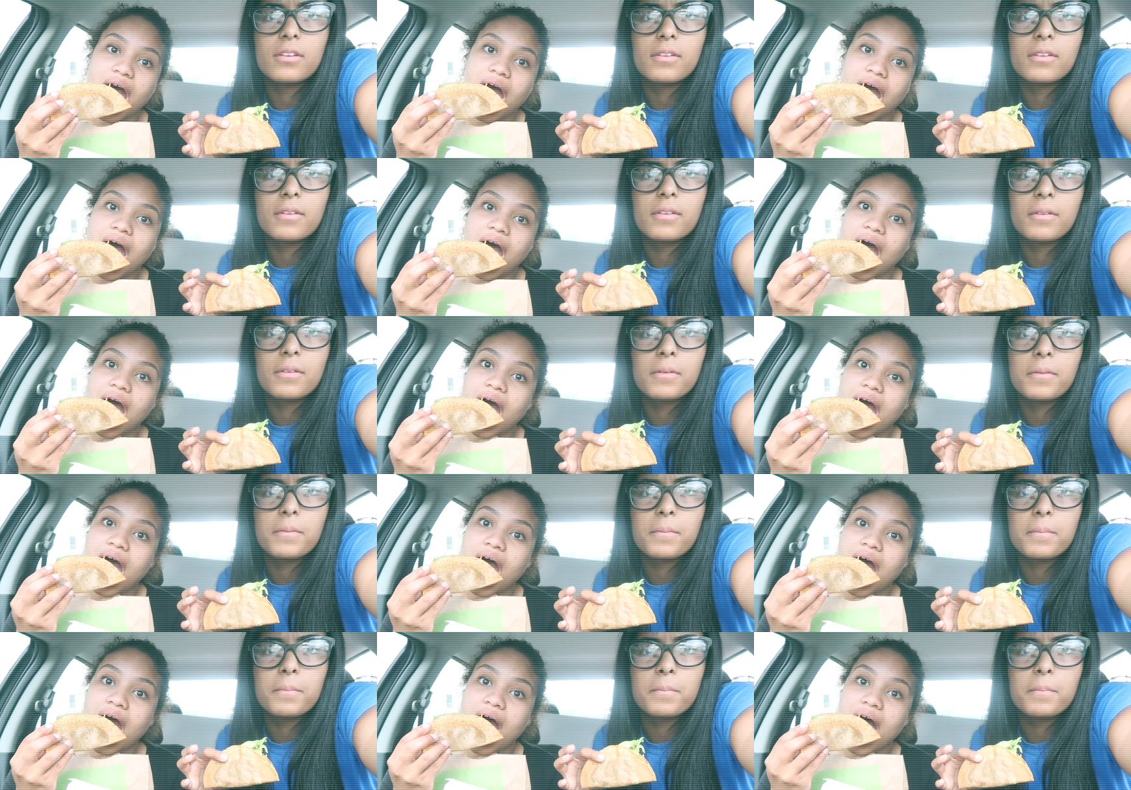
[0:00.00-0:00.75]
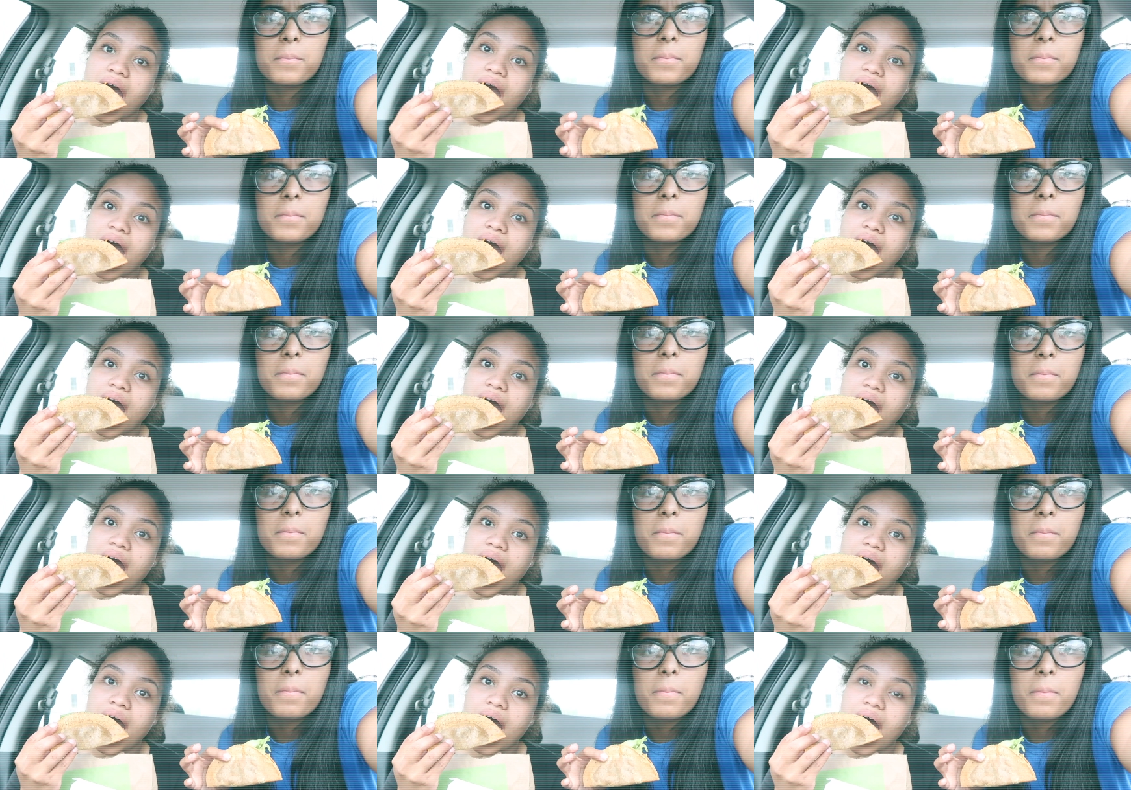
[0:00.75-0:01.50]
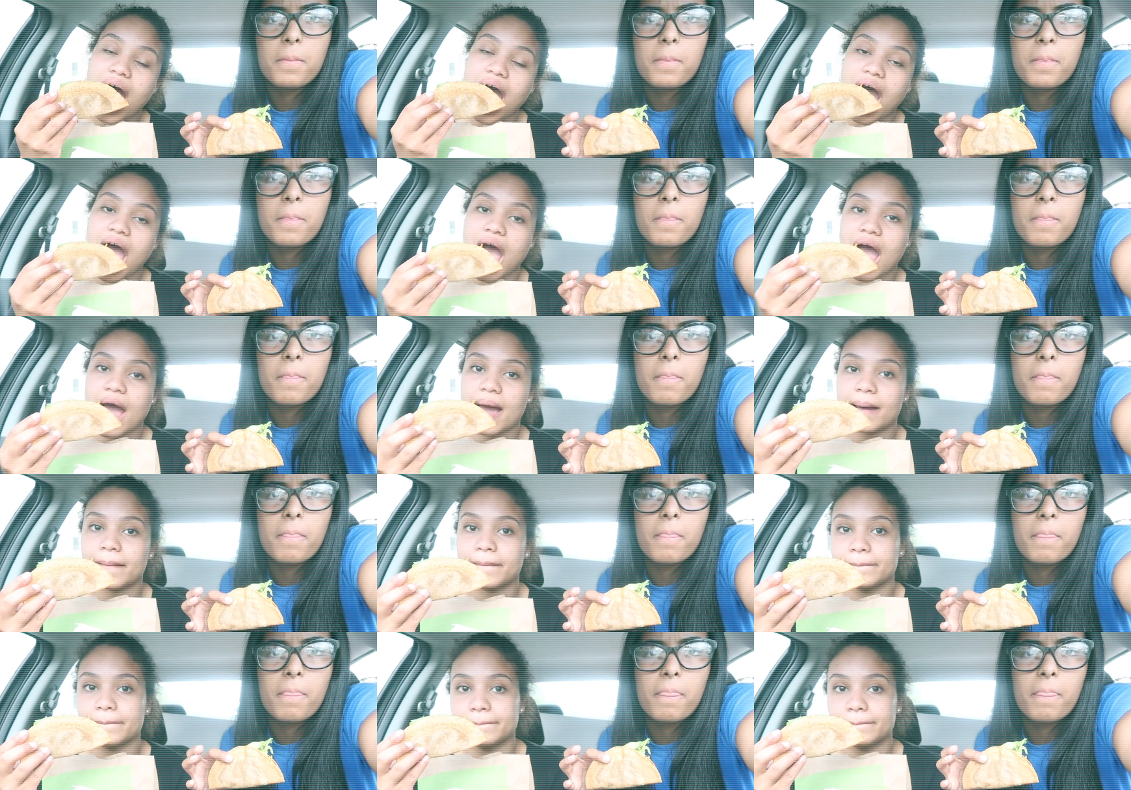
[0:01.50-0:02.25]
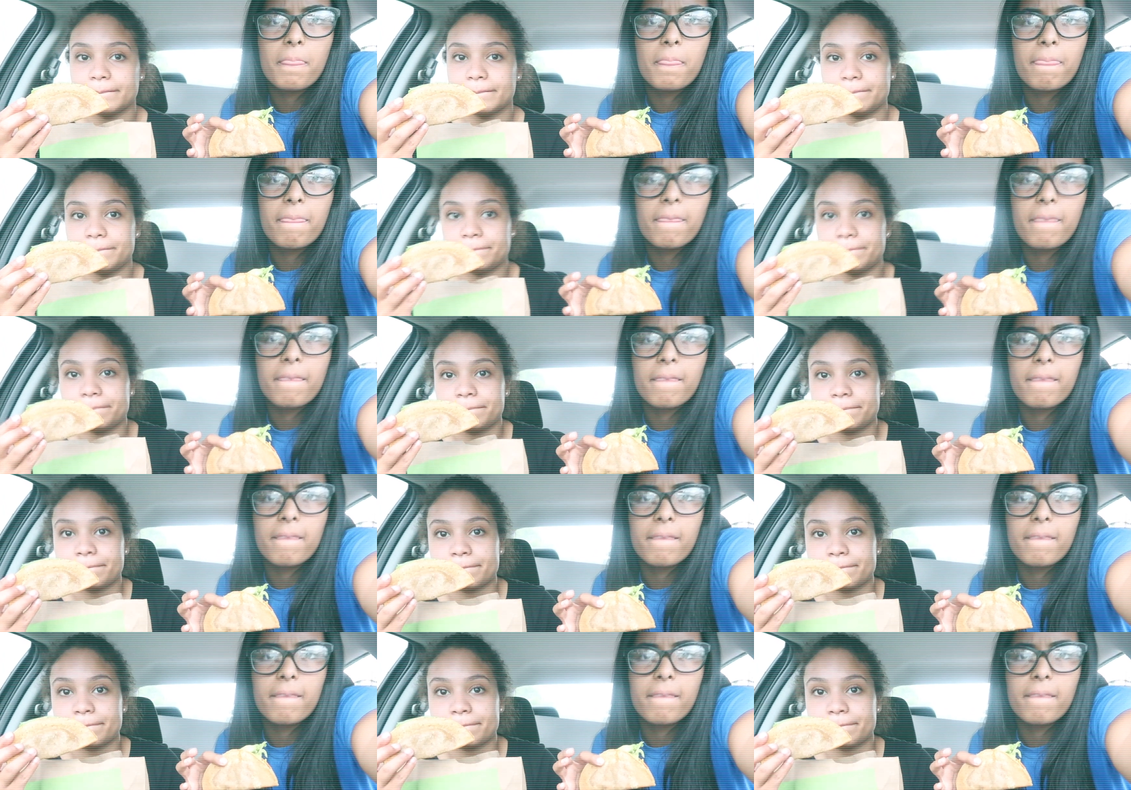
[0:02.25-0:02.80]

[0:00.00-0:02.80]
Nobody speaks.